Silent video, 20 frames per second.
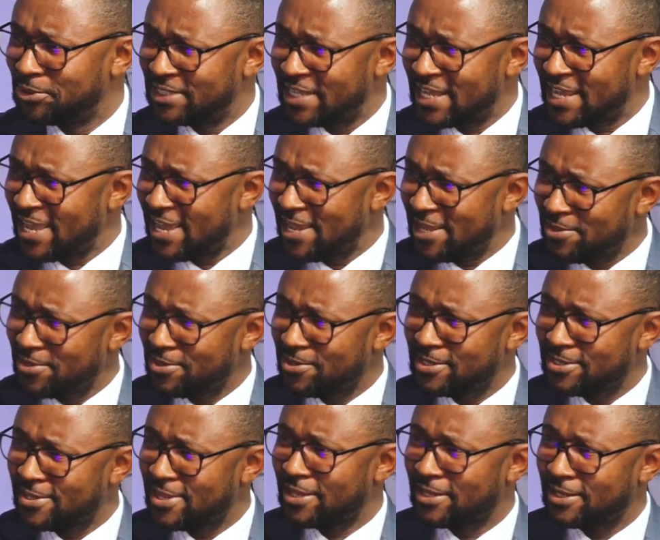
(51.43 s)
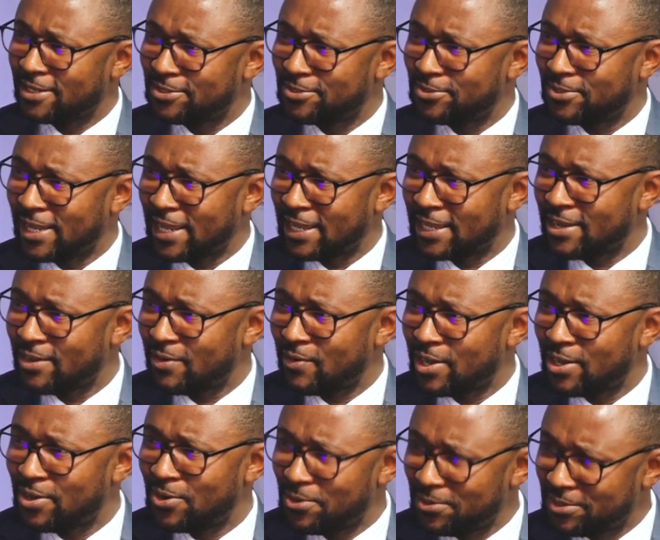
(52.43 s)
Is there any other thing that you like
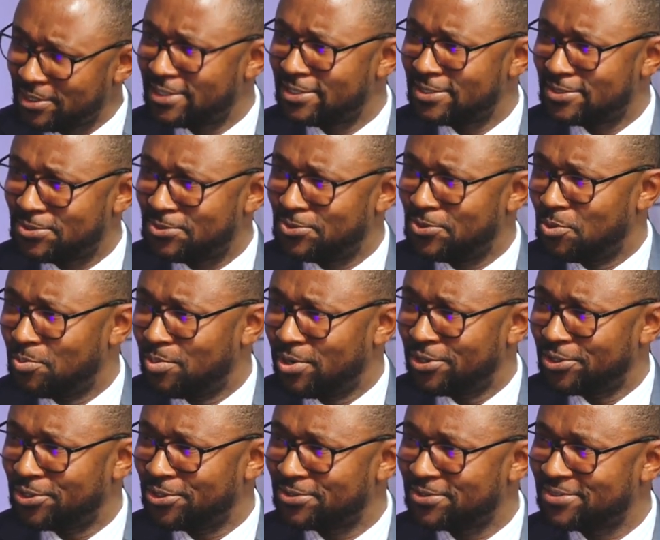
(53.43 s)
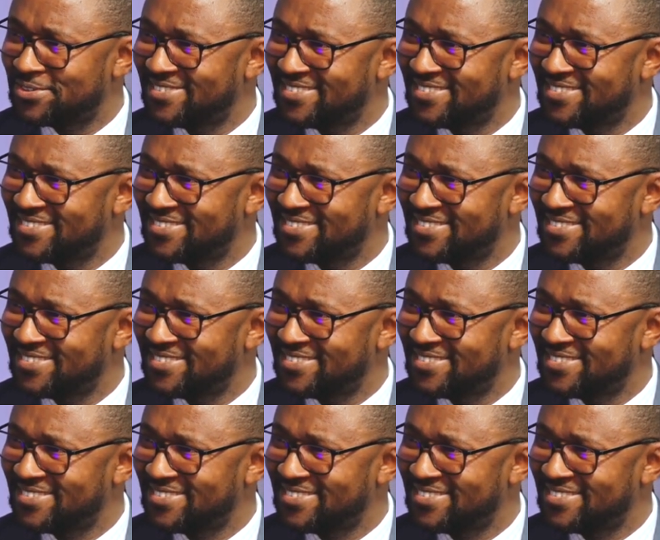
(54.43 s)
our audience to know about you?